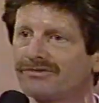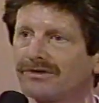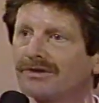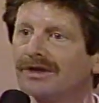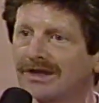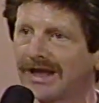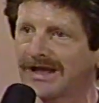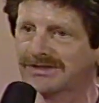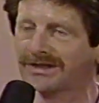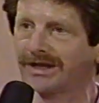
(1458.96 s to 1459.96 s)
for
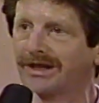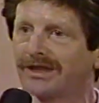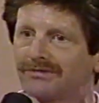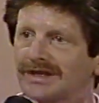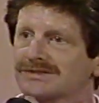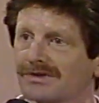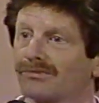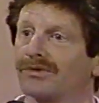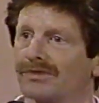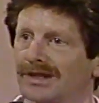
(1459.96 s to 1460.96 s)
gasoline, and the rest of it
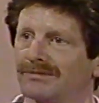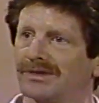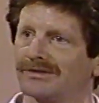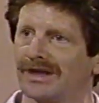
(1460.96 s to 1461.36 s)
would really build